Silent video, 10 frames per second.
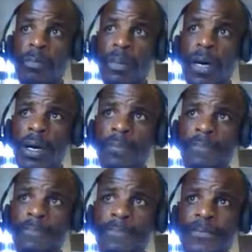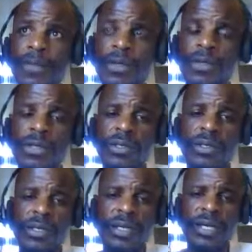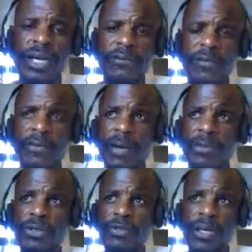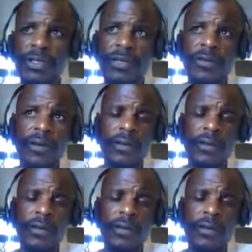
But just looking at it from that perspective,